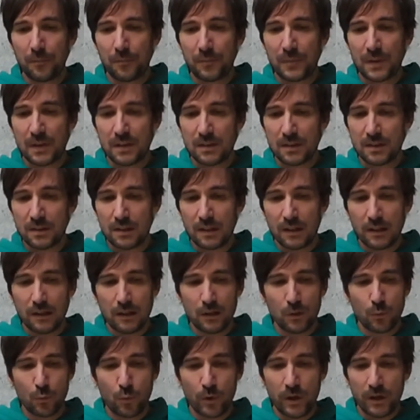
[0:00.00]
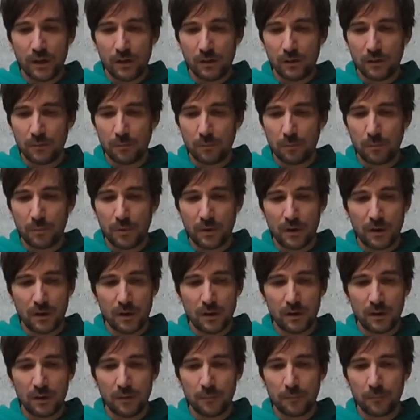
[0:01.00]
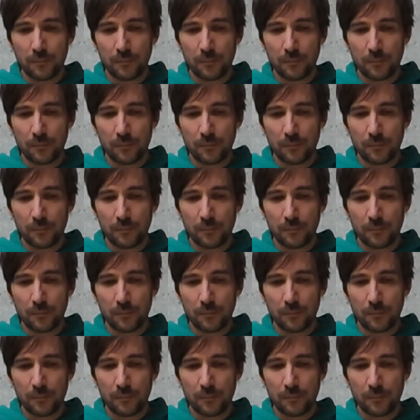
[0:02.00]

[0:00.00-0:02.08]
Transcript: this is a little weird, but